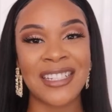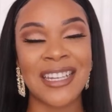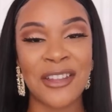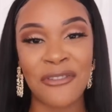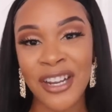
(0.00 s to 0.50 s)
guys
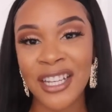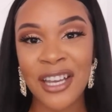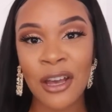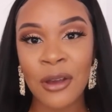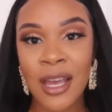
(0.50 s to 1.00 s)
another
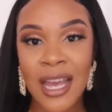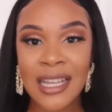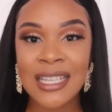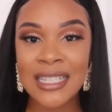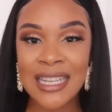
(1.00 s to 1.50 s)
video.
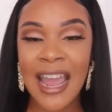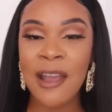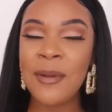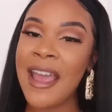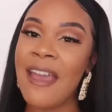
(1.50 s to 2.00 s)

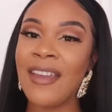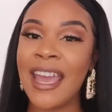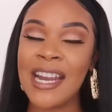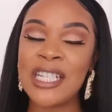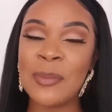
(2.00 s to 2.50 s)
Today we have a
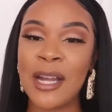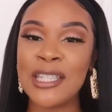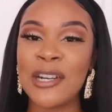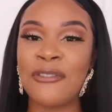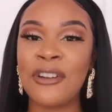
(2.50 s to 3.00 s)
hair
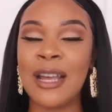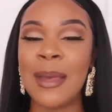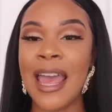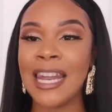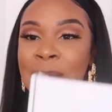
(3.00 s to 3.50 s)
sponsor from
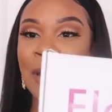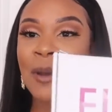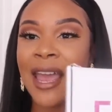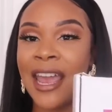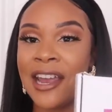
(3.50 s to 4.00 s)

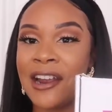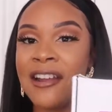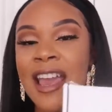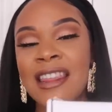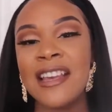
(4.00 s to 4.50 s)
Elemo
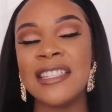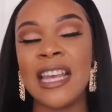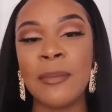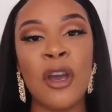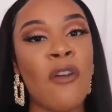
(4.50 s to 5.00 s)
hair. They
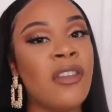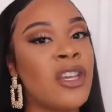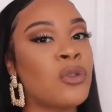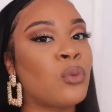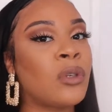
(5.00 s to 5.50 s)
sent me over
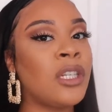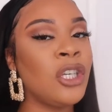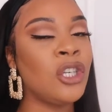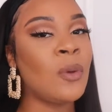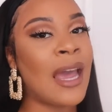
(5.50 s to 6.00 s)
this really
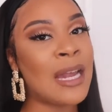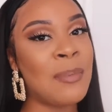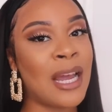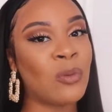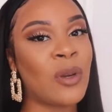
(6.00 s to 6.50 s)
cute
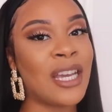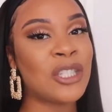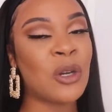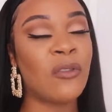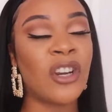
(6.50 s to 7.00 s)
headband wig,
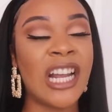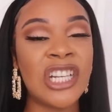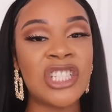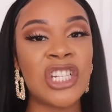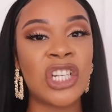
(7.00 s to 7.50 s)
so if you're
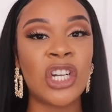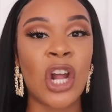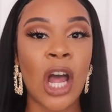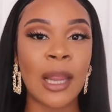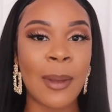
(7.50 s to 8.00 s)
interested to learn
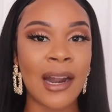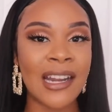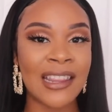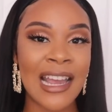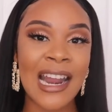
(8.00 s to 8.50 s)
all about
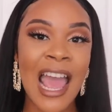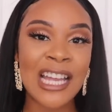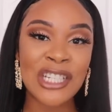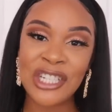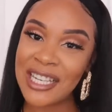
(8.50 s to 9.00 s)
it, then
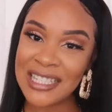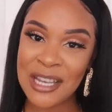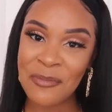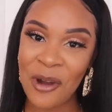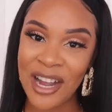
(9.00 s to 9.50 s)
just keep